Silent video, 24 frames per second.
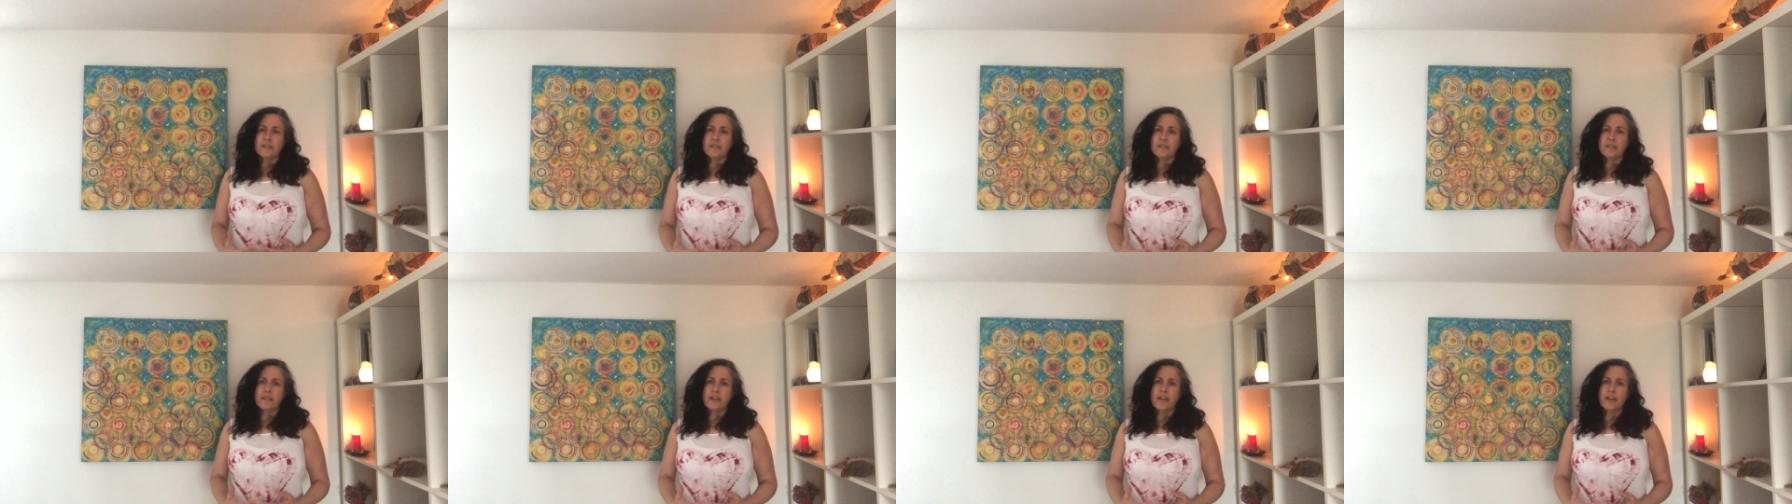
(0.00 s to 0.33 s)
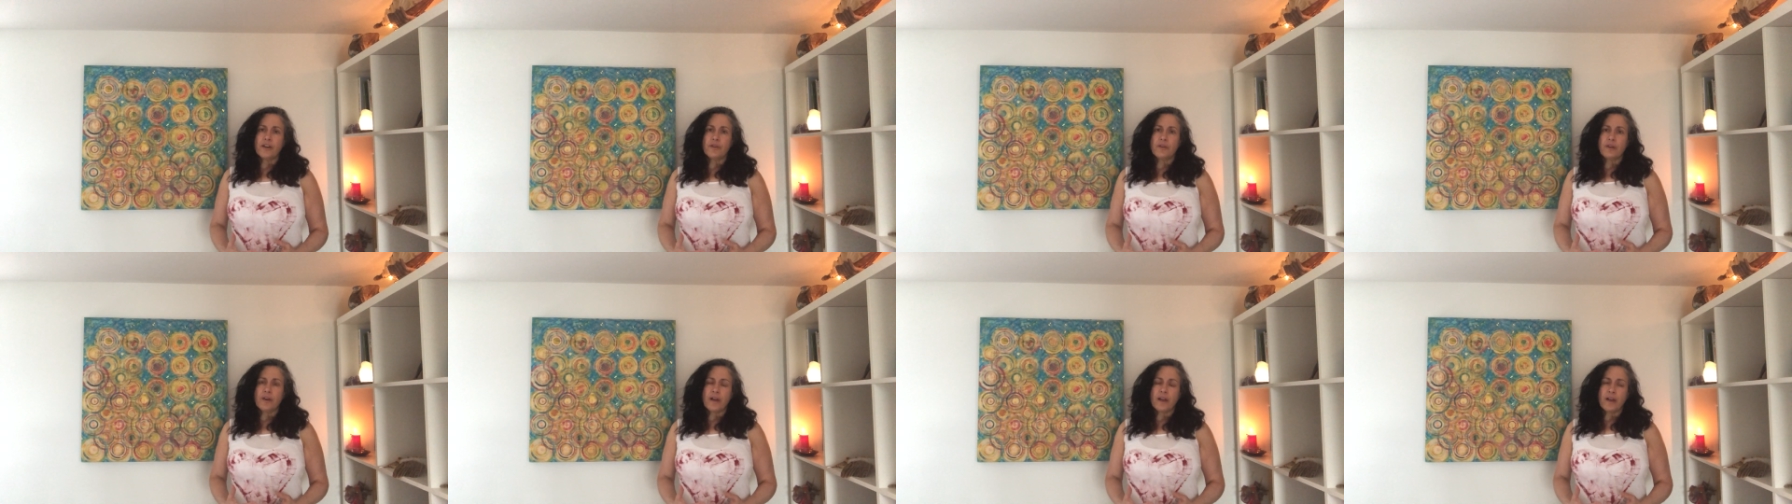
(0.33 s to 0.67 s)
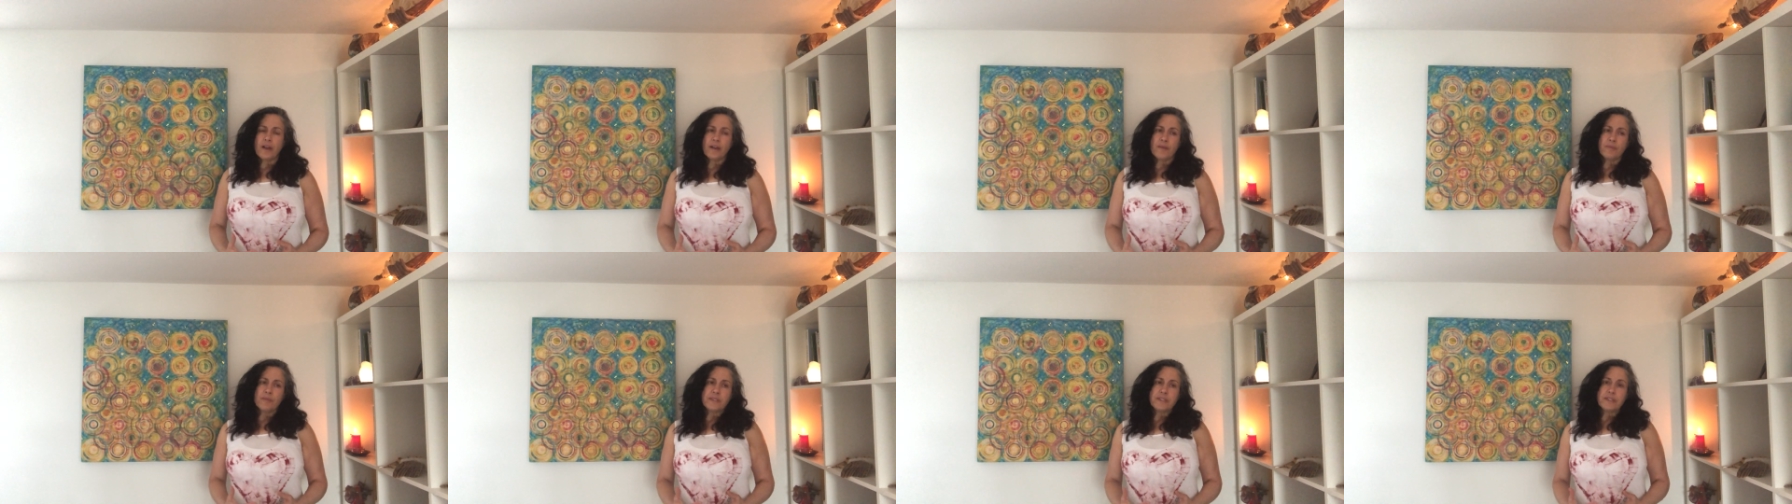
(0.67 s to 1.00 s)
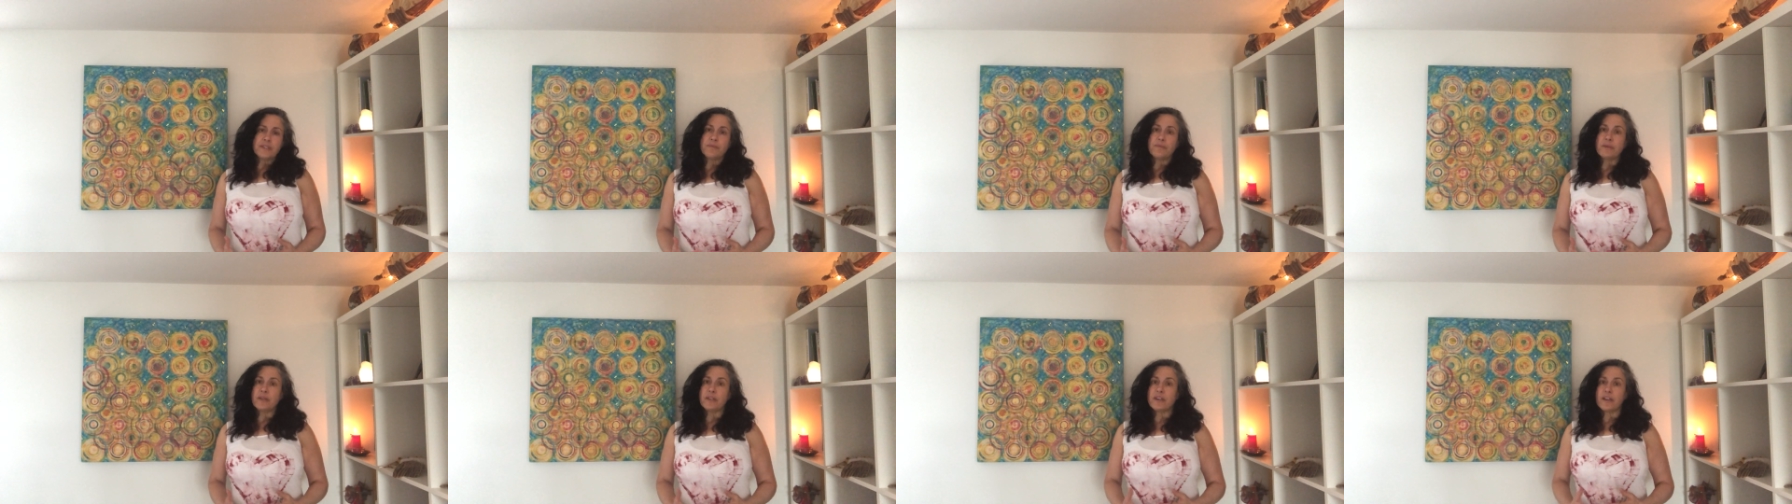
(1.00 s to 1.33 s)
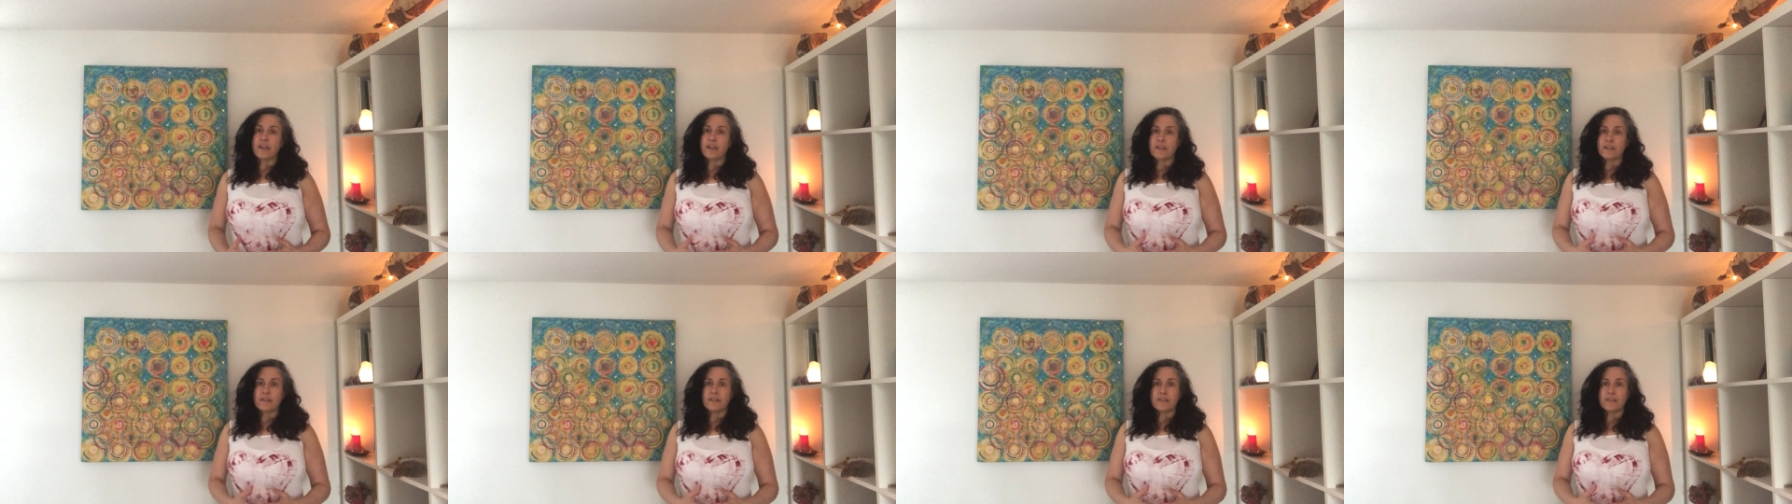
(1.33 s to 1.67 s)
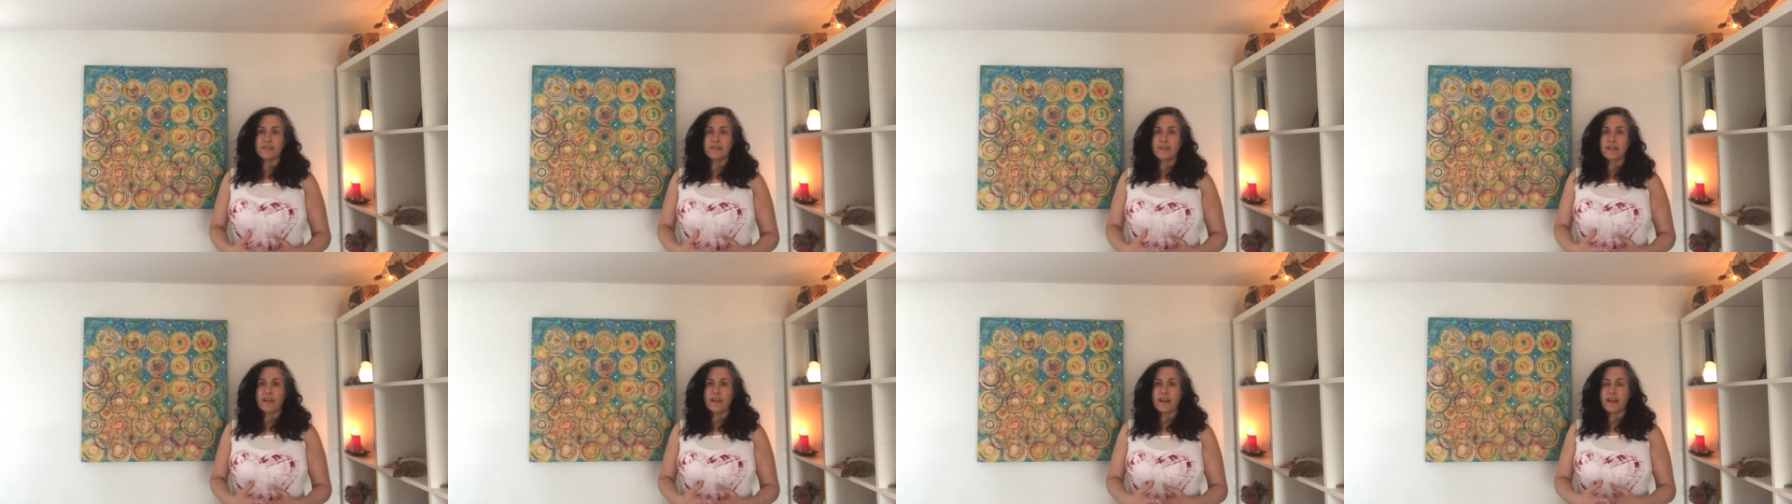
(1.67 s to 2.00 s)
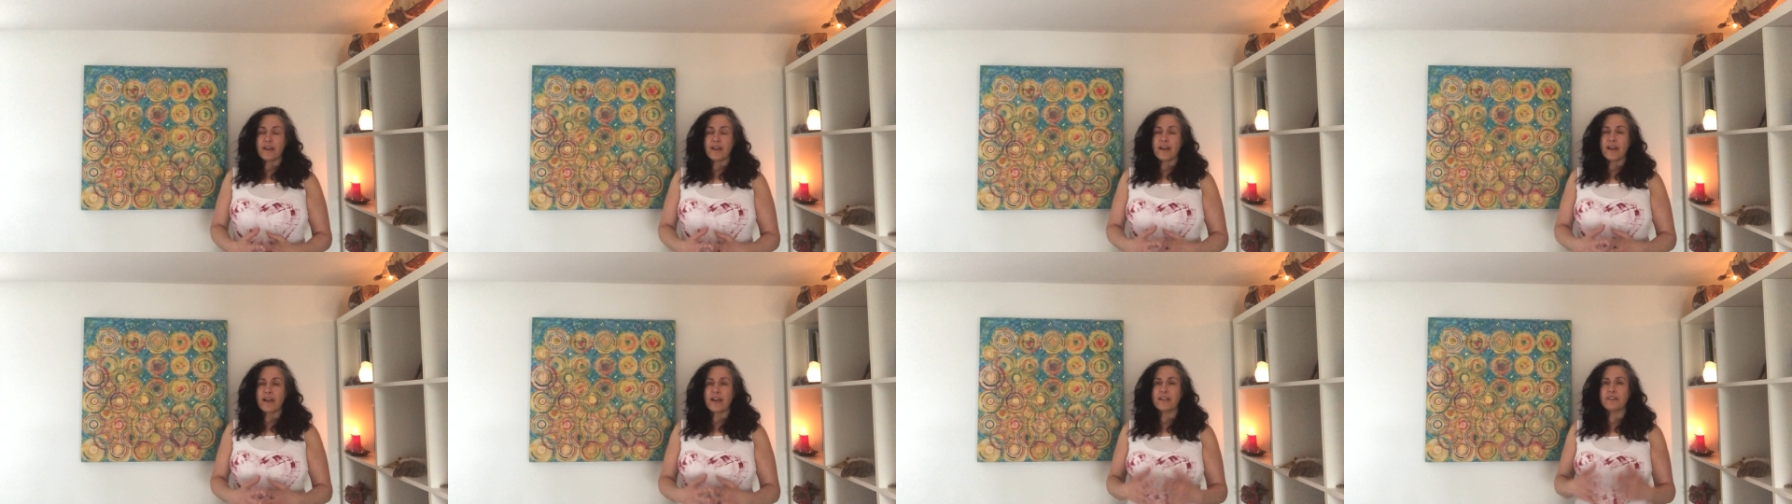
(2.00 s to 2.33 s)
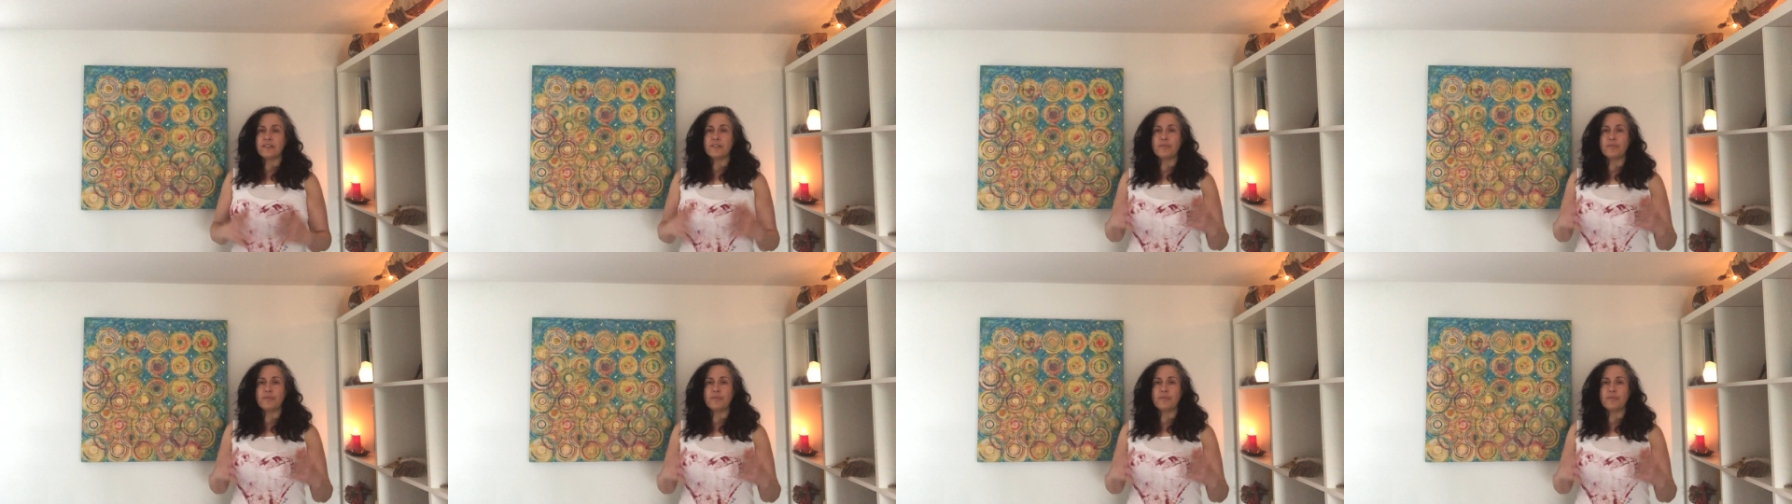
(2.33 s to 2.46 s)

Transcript: Now, I must admit, I had